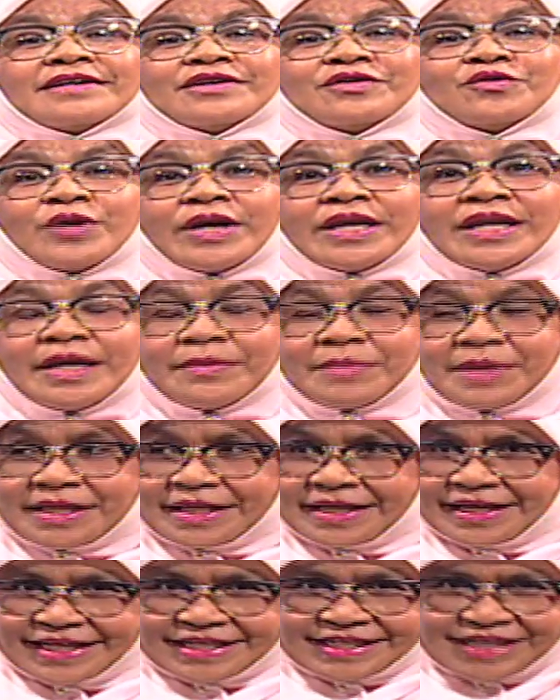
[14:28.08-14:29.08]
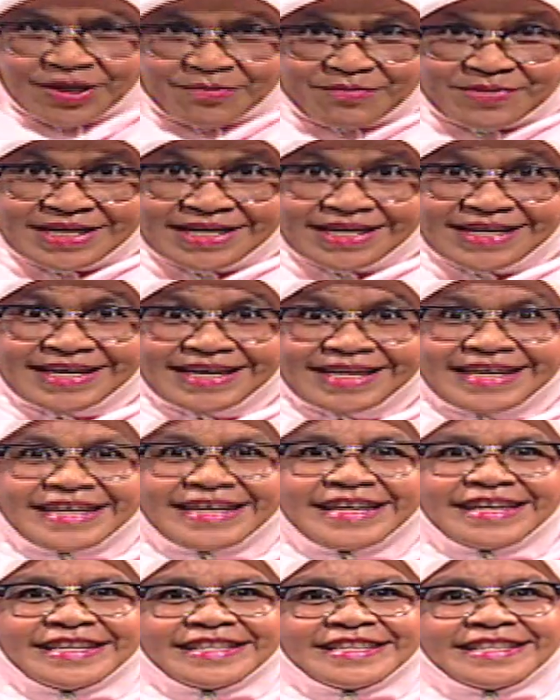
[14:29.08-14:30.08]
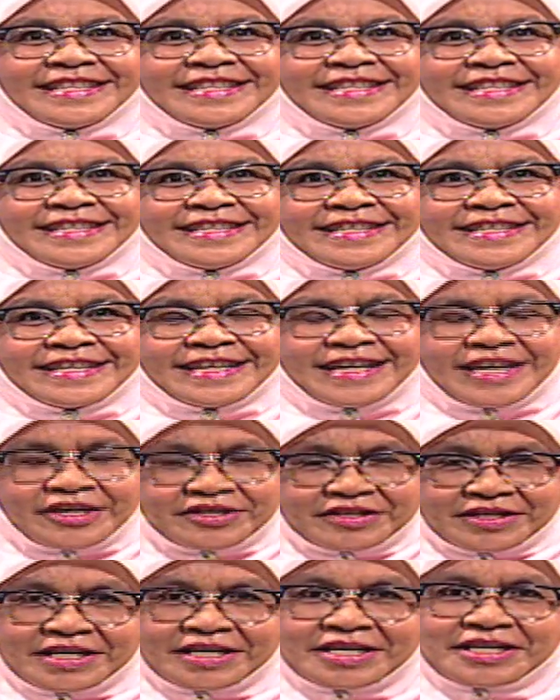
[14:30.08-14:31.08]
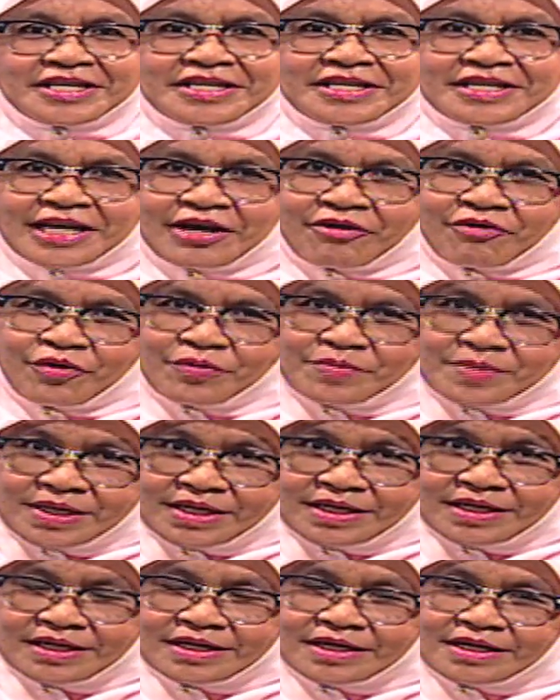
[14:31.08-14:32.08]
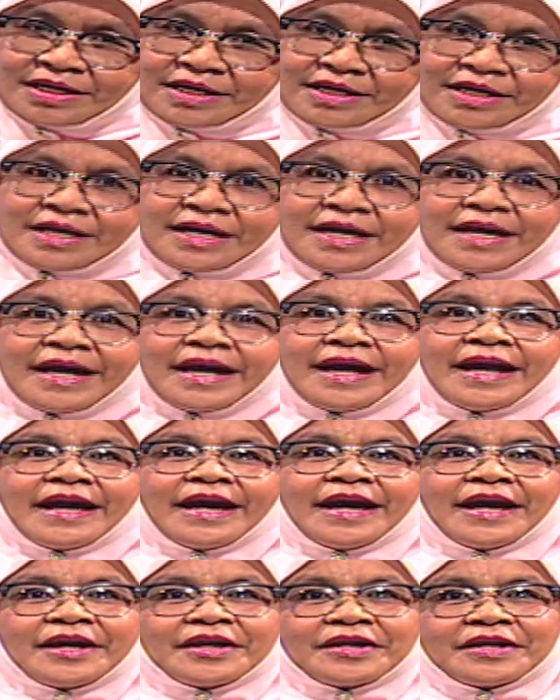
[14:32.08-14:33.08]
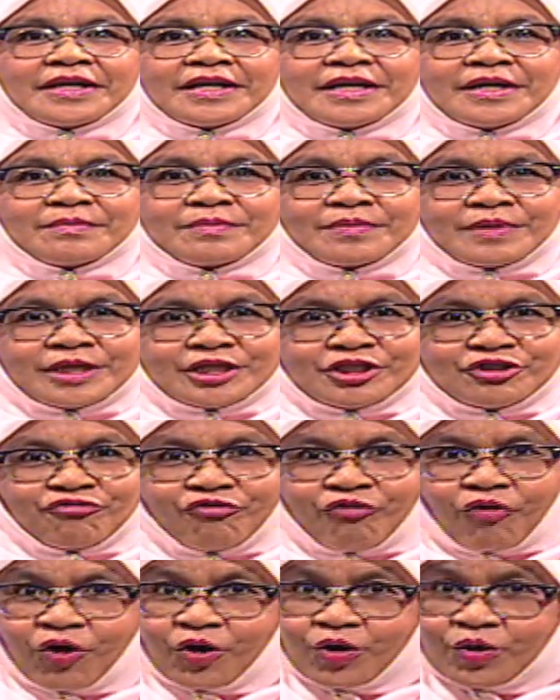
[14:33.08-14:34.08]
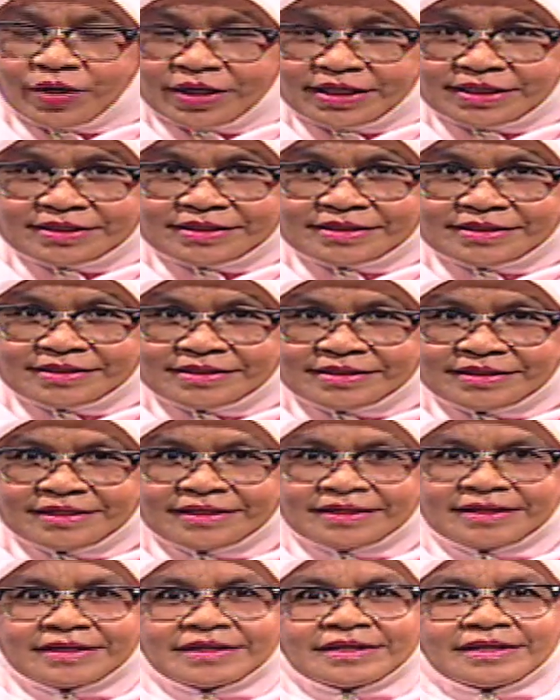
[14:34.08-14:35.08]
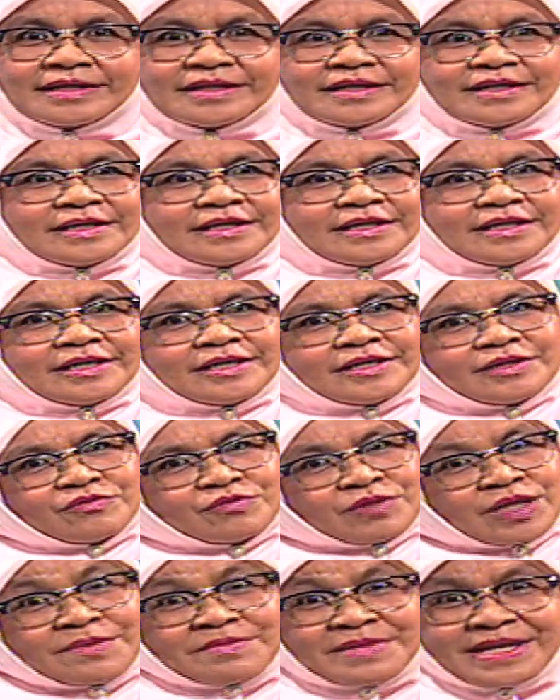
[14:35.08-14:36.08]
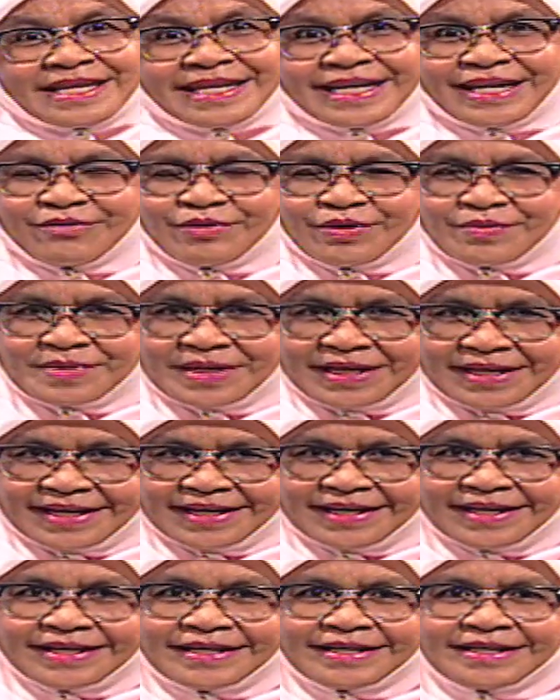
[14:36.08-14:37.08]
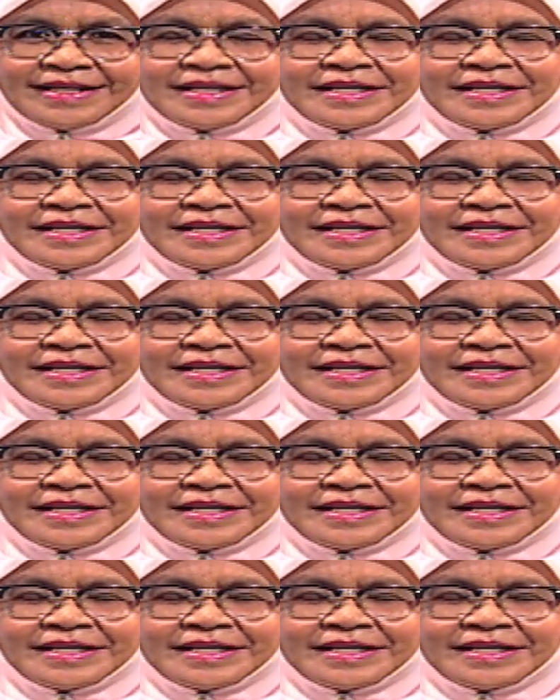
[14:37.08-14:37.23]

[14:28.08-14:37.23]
U N Habitat Assembly in uh, Kenya, in Nairobi. And uh, please follow us. Uh, the media will be there.